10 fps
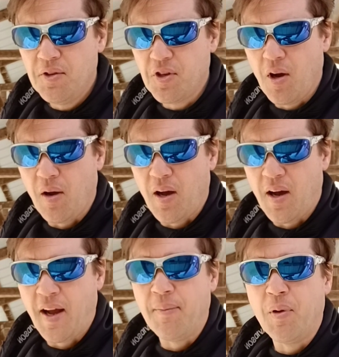So
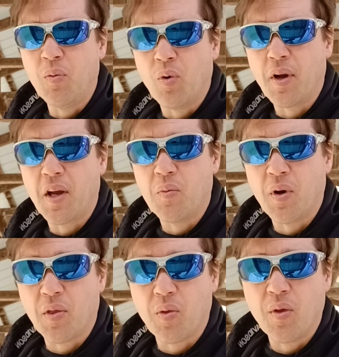I've been working
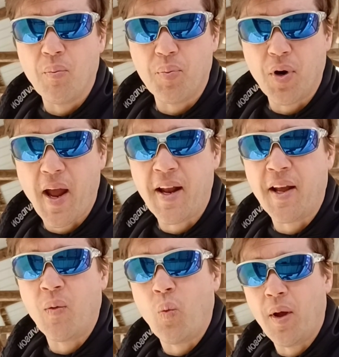with Brad
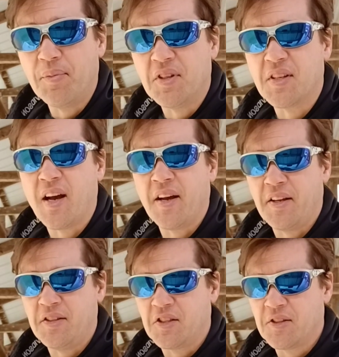at Web
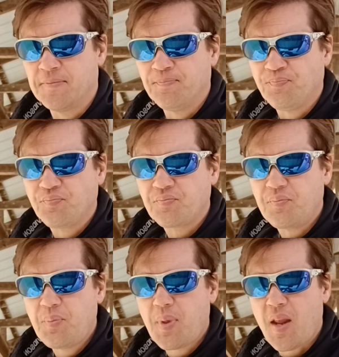Designs,
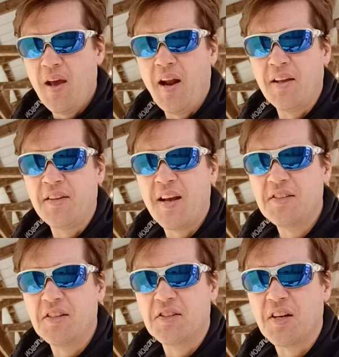And I
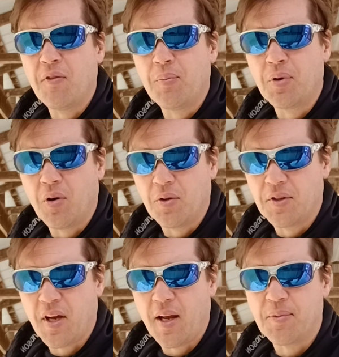tested several
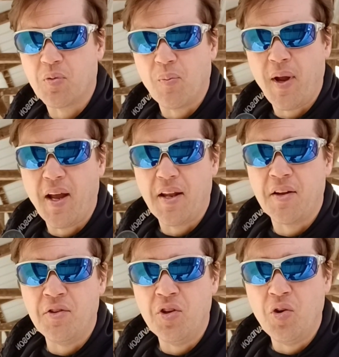prototypes. We're making a
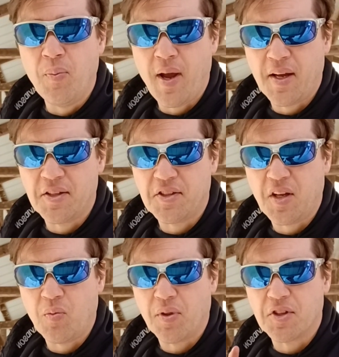new
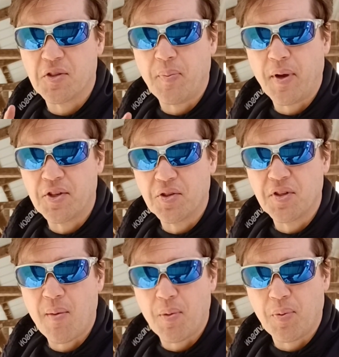magazine with a special
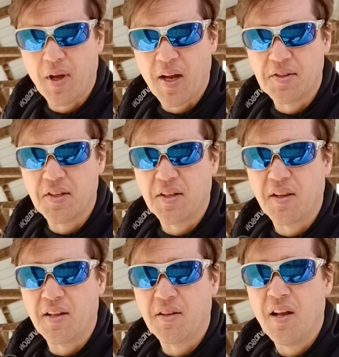type of plastic
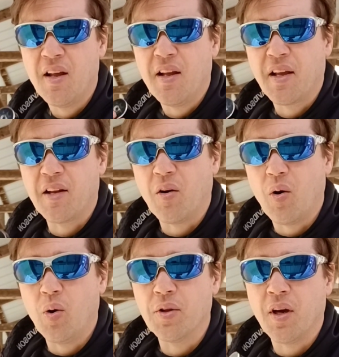that can
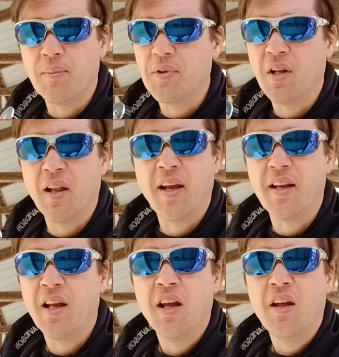hold up to like